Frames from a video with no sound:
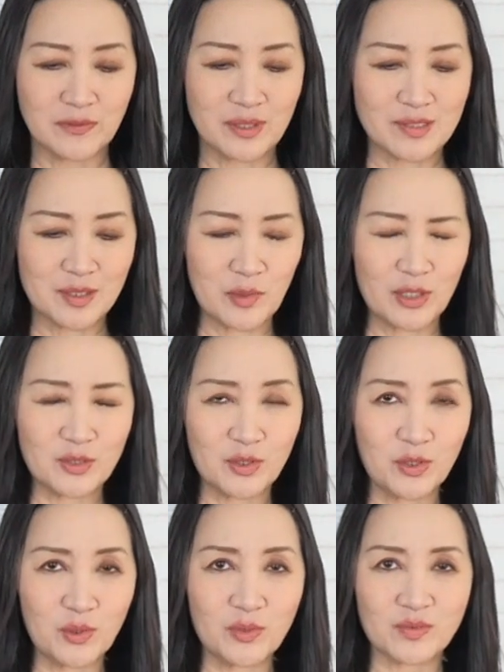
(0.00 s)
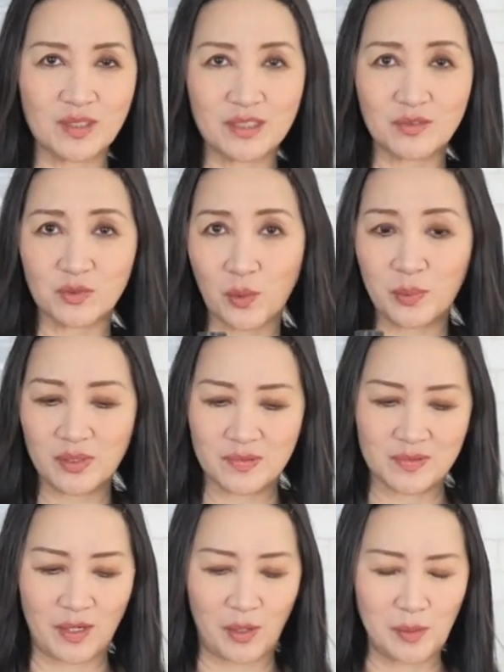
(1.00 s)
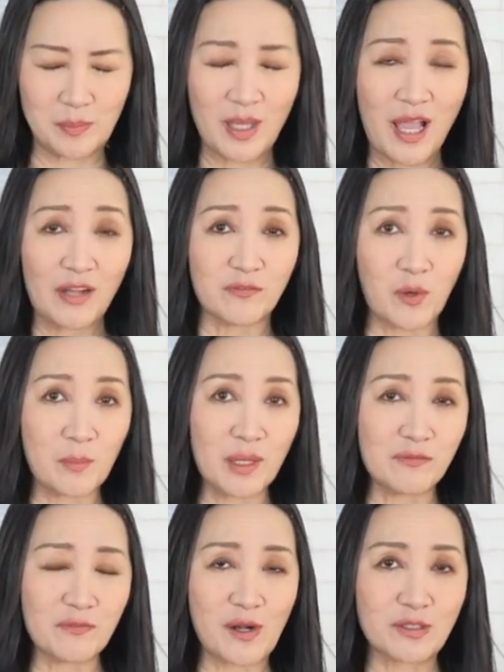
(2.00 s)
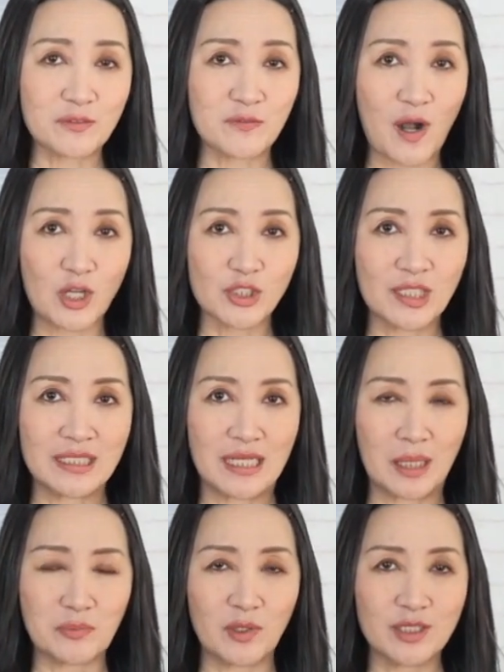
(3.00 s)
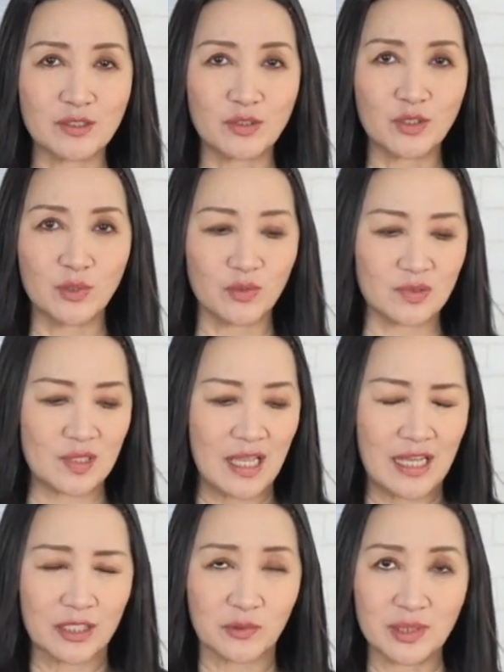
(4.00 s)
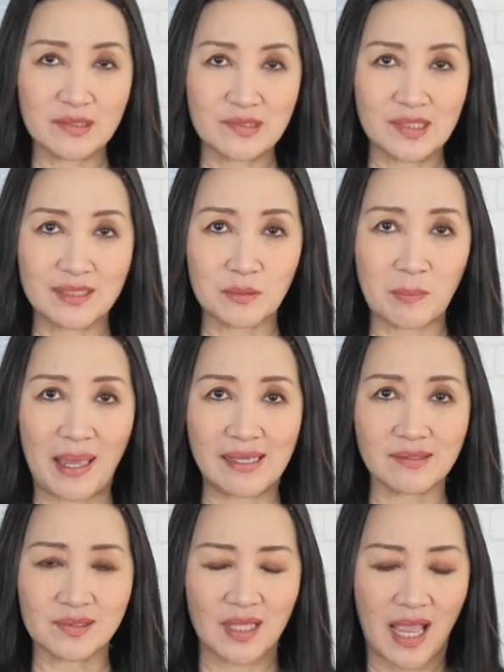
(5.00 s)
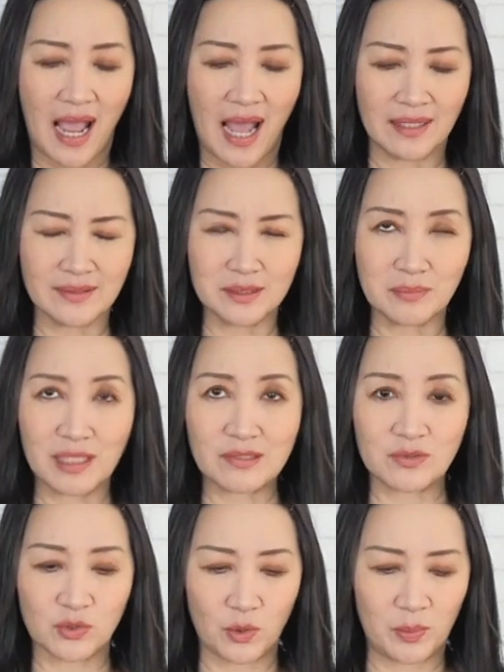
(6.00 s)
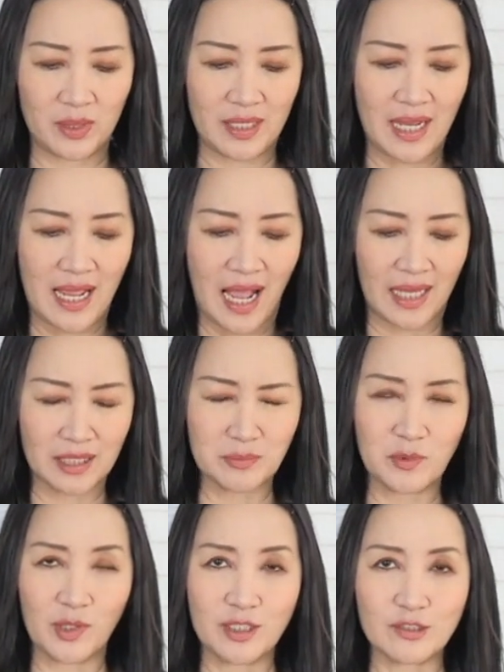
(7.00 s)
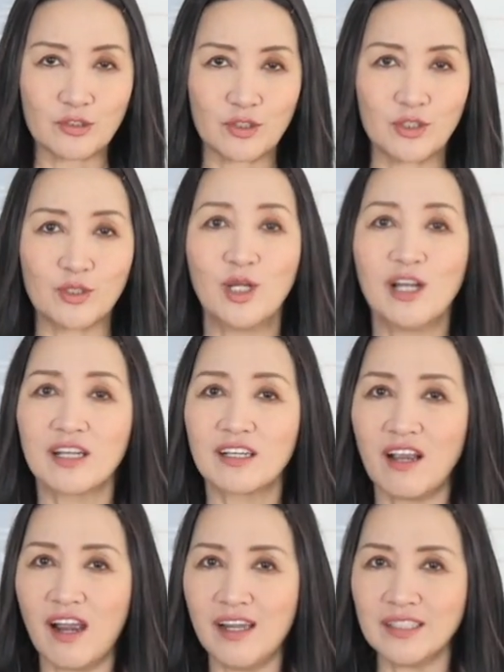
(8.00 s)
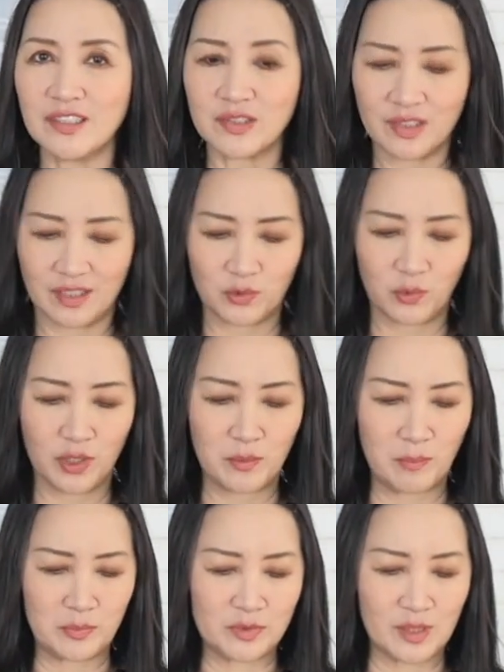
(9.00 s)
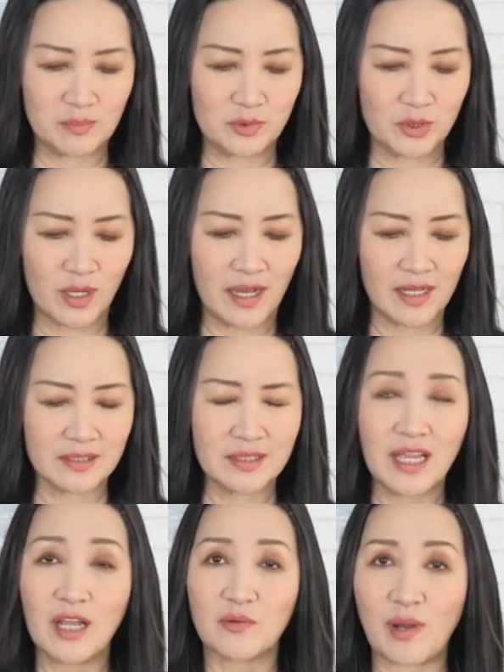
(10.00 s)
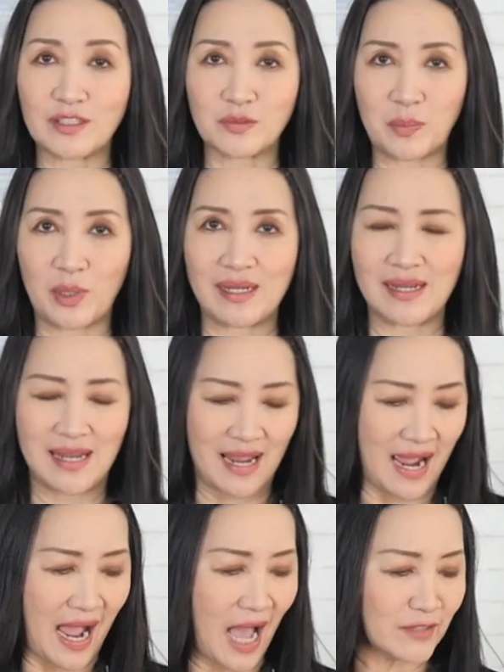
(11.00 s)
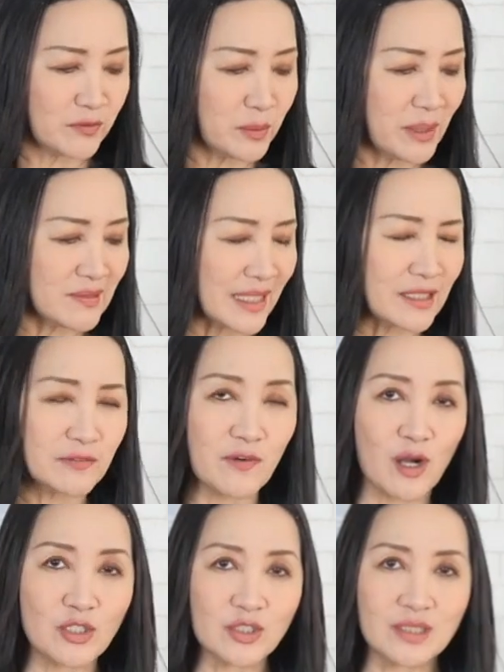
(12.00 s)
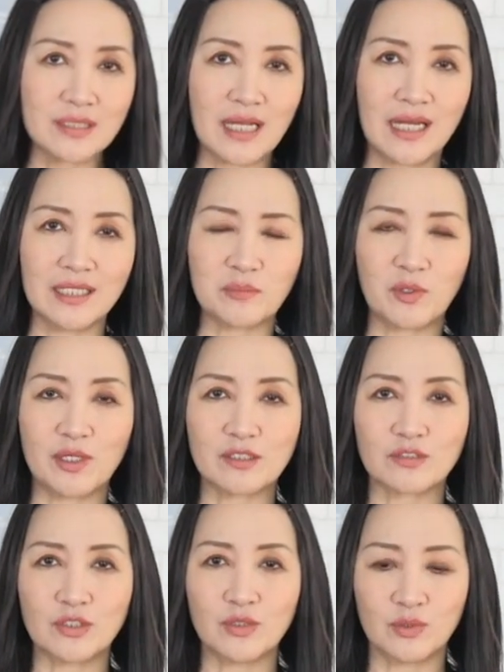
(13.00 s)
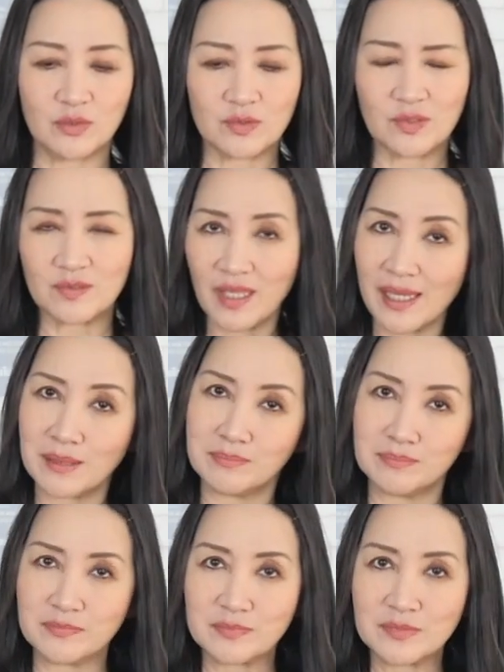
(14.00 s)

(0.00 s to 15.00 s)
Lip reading: for this I'm going to use a strawberry syrup. For my first version, I'm going to use green tea as base and then my strawberry, and I'm going to garnish it with some dried raspberry. And for my second version, I am going to use the same